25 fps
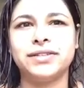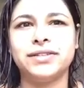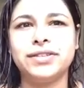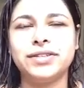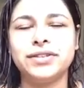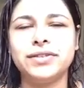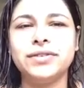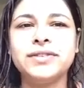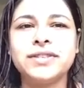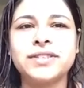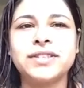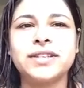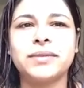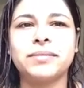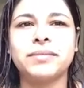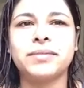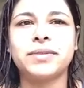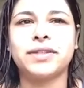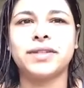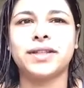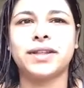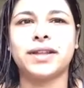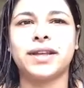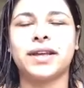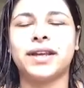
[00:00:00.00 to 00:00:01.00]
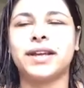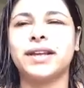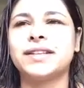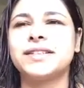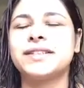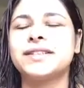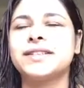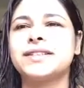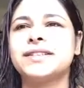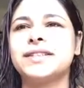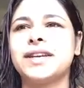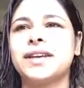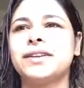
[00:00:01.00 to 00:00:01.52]
Do something
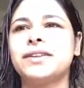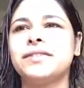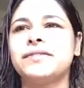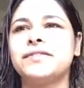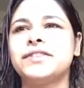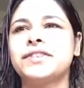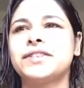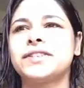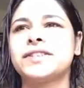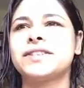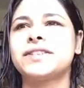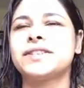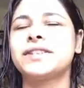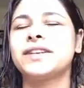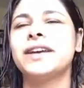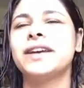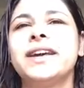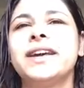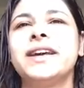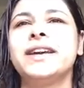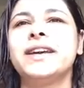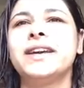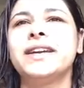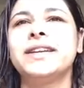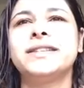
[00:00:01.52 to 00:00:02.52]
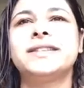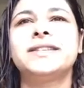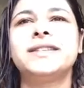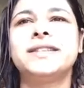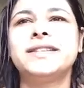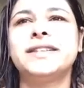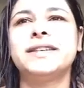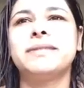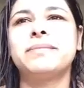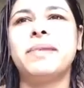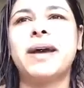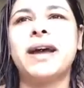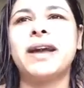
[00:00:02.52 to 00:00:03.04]
instead of just
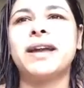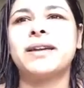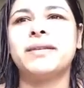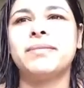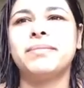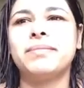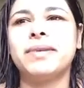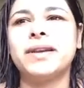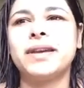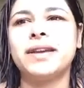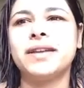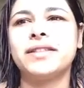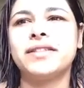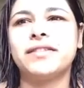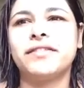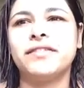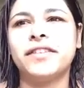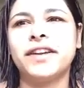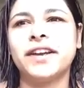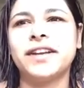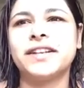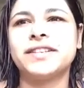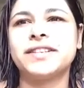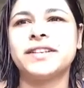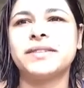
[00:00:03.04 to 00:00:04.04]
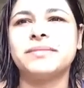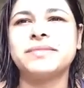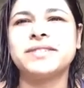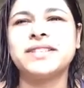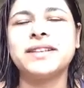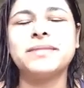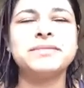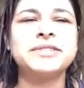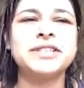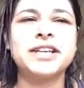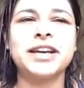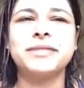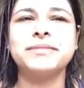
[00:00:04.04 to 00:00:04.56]
sitting back and being the victim.
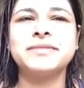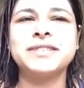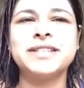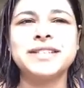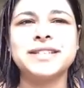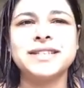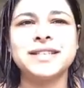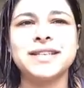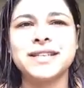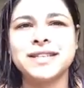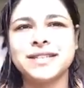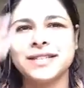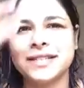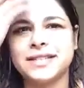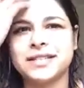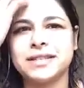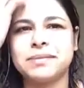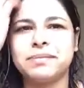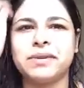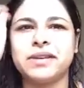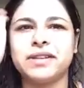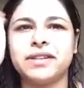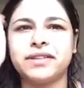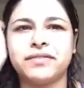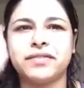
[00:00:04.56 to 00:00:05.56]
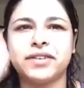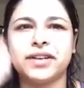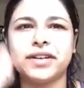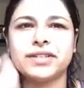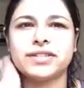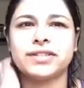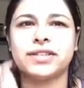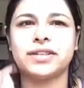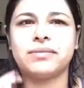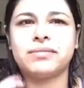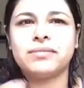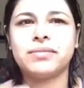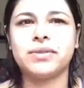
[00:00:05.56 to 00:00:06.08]
Sometimes it's easy to be the
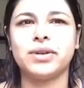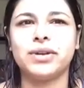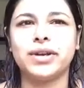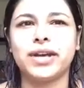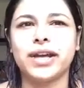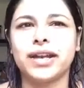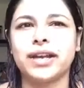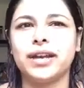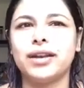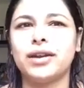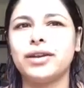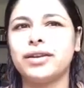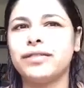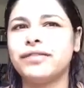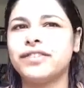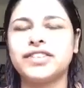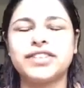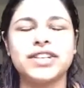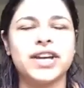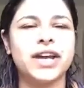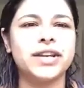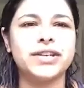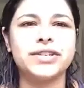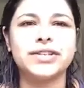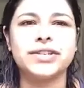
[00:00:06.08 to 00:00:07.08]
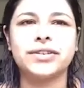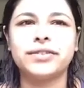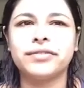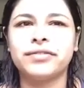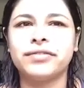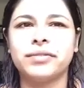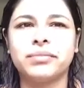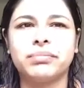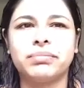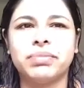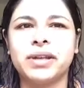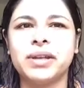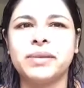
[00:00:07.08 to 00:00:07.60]
victim. You get a lot of attention
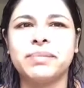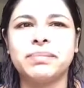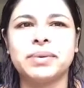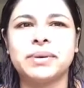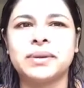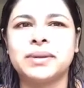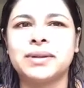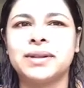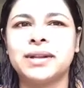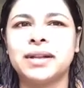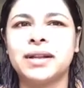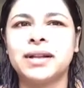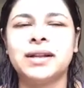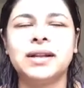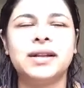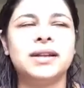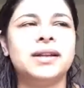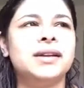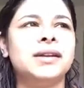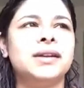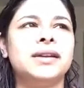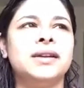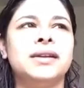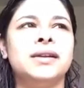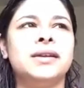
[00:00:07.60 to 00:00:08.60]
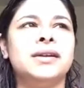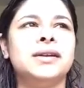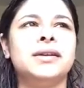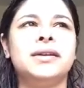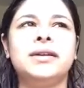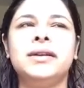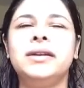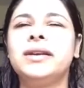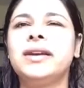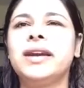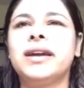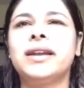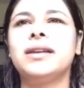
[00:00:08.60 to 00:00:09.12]
from people.
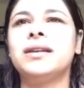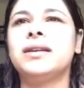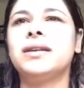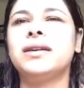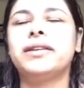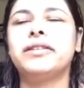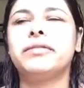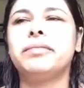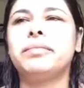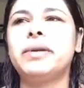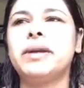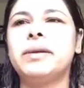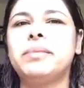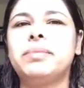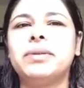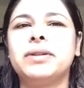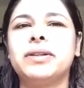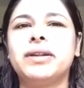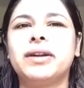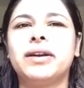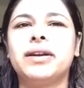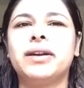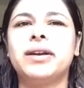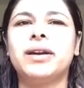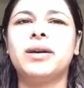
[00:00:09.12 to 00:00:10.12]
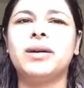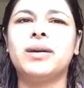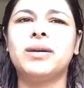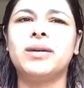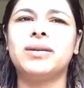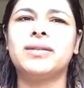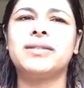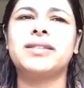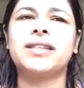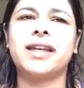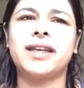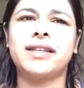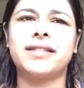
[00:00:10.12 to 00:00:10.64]
You get a lot of people going,
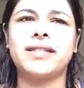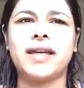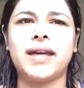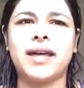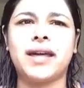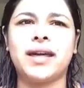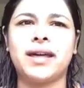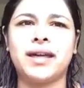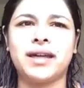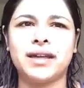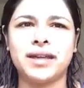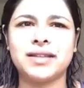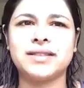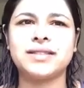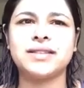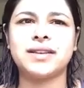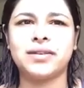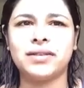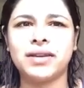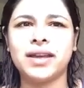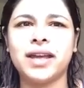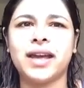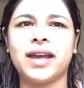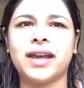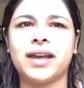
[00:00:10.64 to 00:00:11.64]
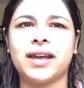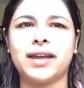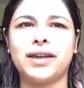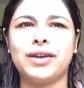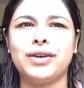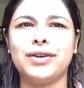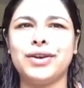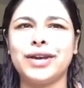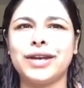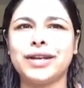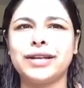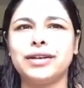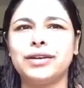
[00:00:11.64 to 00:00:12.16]
oh, they're there, it's okay.
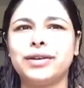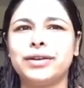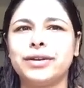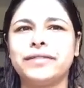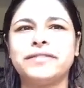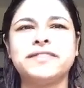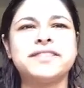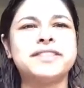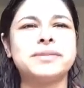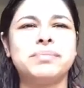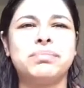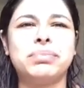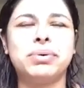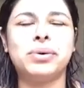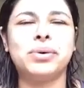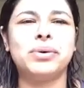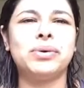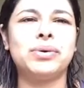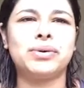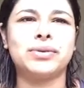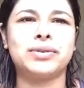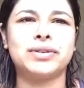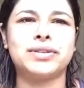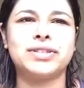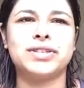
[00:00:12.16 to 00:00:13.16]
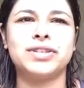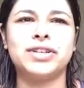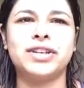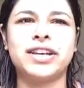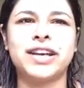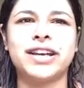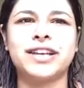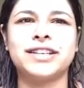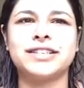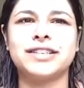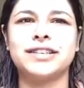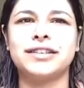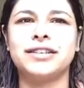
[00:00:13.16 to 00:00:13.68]
You get a lot of support. You
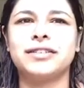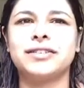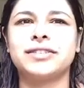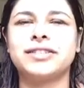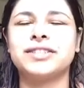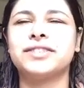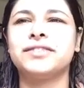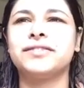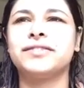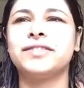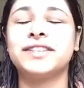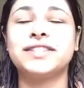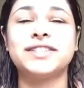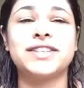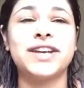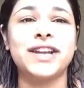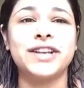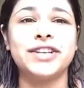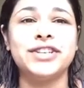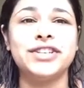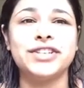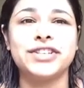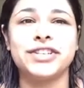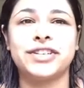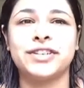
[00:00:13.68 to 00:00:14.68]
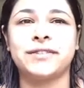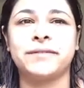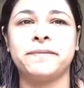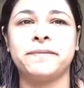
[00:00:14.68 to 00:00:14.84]
get a lot of attention.